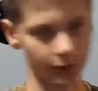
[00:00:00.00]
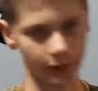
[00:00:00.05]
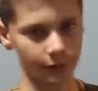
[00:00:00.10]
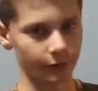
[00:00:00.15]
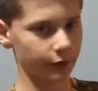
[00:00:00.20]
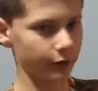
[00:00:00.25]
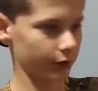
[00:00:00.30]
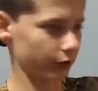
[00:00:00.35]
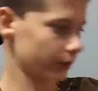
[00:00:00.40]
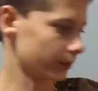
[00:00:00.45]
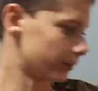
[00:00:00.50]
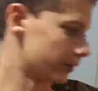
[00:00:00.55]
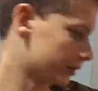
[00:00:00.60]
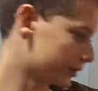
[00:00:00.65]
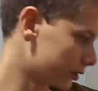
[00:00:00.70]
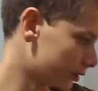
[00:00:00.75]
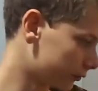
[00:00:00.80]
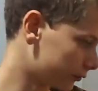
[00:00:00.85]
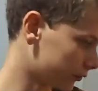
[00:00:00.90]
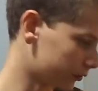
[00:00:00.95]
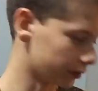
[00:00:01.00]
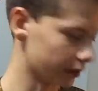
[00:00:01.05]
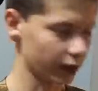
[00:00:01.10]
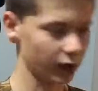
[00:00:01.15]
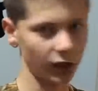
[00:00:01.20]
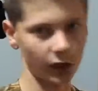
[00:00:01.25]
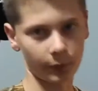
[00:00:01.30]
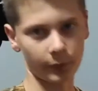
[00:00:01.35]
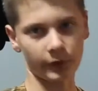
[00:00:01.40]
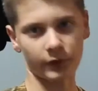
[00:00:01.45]
have to drop that stuff in the
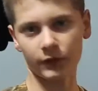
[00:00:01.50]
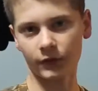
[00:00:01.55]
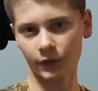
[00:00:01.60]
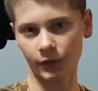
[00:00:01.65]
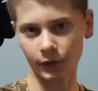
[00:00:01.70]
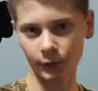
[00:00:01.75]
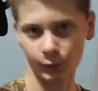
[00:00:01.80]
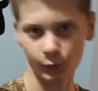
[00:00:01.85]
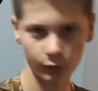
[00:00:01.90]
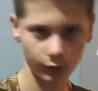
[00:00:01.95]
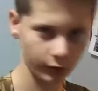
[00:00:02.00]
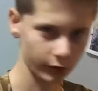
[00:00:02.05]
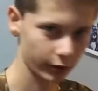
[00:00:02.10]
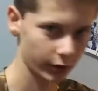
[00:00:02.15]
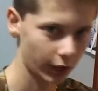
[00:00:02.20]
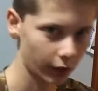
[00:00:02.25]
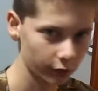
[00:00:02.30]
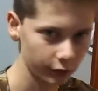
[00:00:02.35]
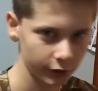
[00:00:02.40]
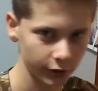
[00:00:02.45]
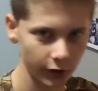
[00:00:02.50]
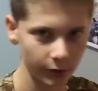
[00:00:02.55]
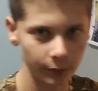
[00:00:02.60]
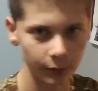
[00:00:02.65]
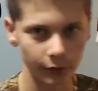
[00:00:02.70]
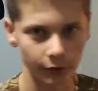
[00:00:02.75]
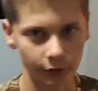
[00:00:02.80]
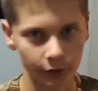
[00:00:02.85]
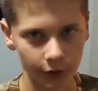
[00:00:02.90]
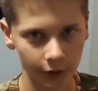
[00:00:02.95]
comments anymore. I'll try to
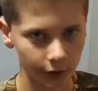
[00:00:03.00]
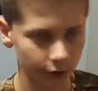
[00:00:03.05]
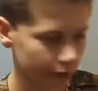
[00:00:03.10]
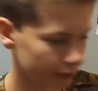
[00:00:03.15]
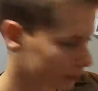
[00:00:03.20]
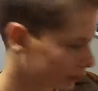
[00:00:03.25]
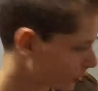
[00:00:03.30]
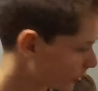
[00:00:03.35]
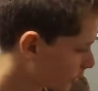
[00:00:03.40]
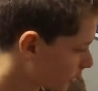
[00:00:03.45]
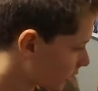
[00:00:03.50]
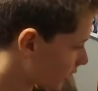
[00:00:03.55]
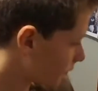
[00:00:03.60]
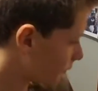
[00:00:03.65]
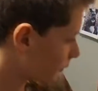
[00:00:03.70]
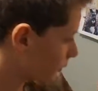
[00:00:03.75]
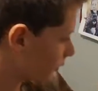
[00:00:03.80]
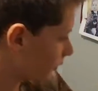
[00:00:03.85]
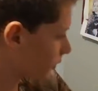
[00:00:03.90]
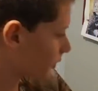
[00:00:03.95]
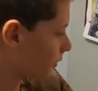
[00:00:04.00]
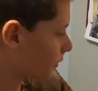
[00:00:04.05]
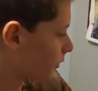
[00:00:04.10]
put a link to this camera